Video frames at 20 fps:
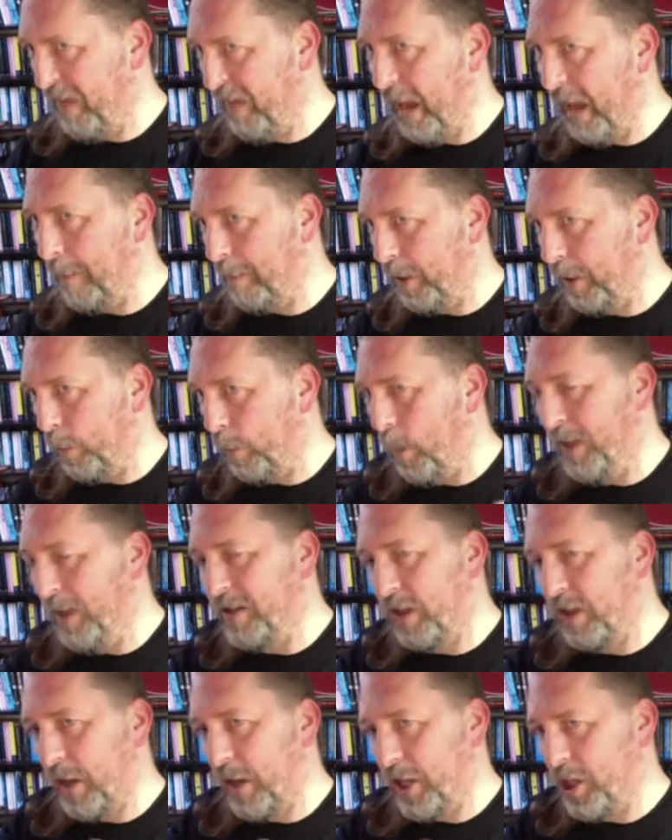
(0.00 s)
them. But the
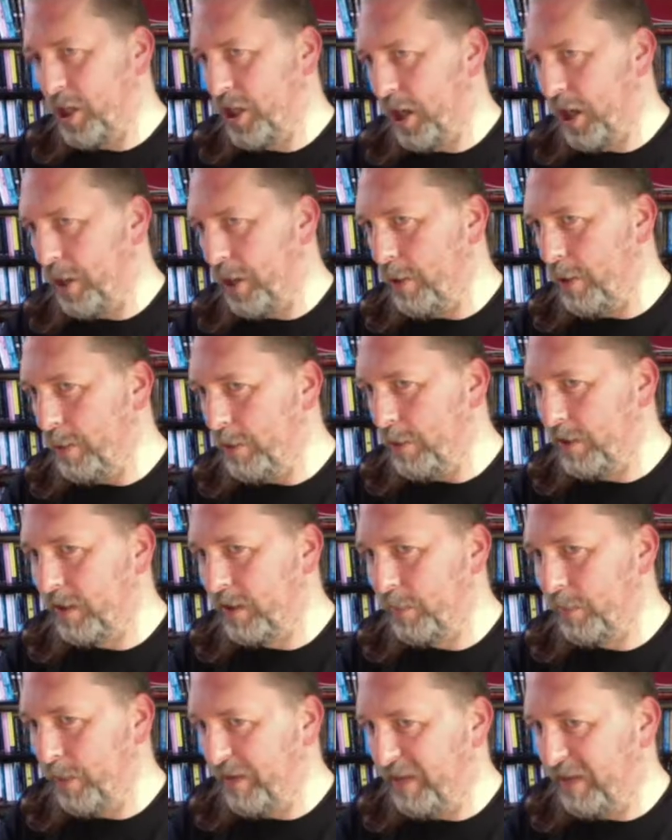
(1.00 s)
ones that I
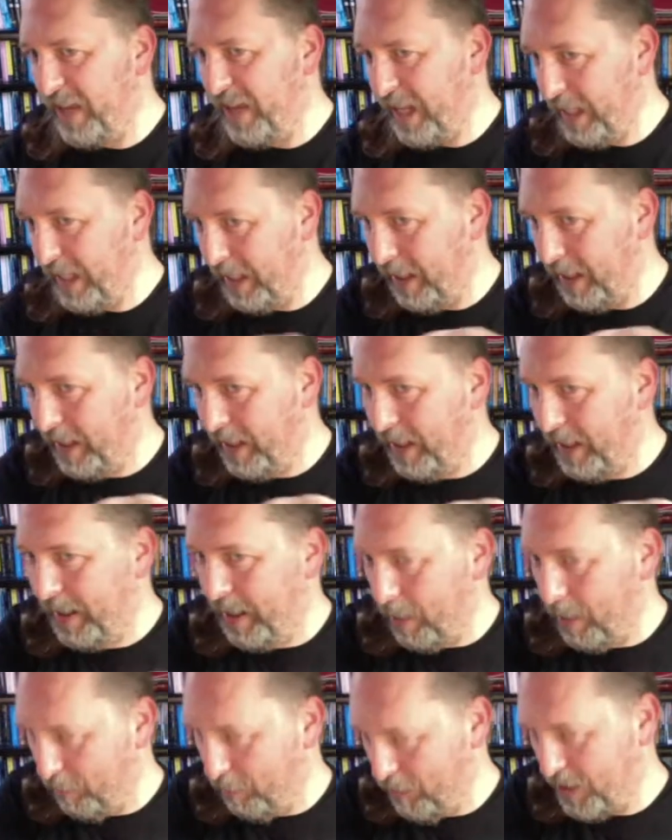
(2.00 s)
chose with the
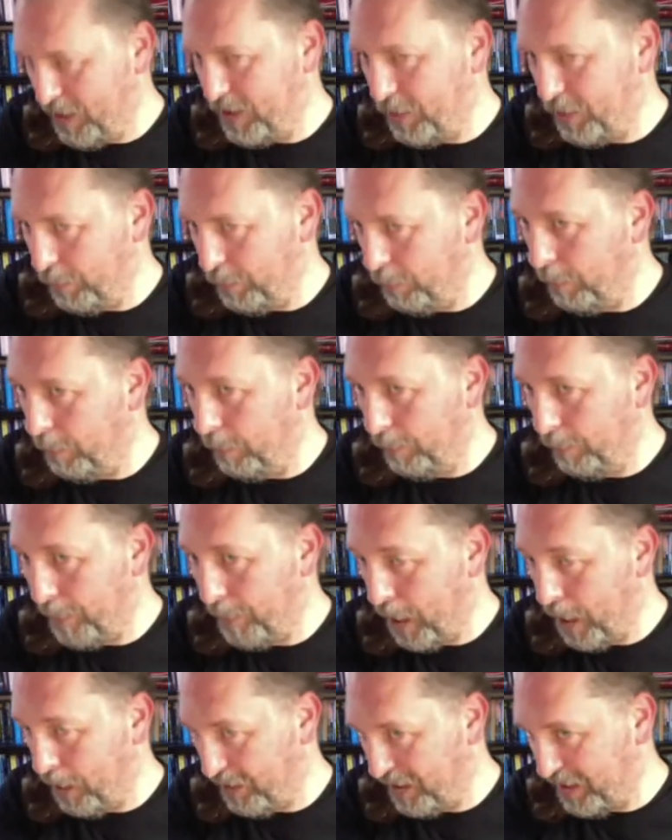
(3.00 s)
original
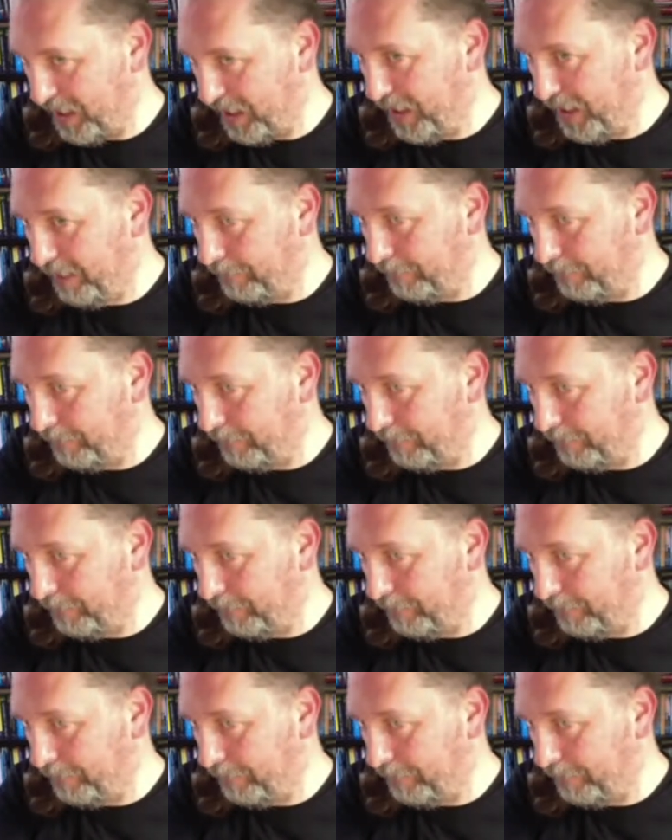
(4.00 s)
party